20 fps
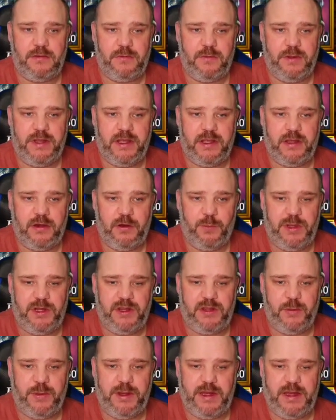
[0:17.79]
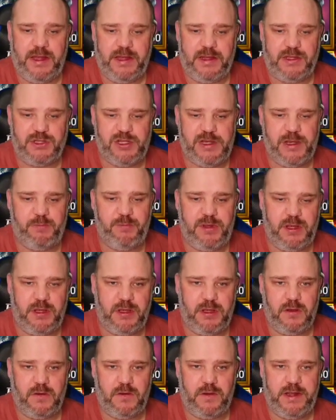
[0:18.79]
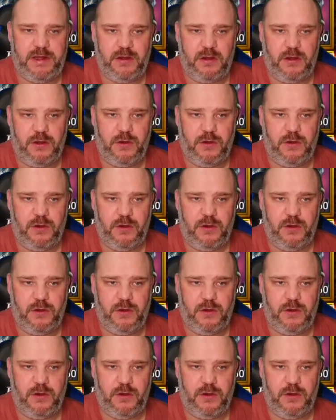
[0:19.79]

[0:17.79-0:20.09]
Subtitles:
we're going to be doing a champion guide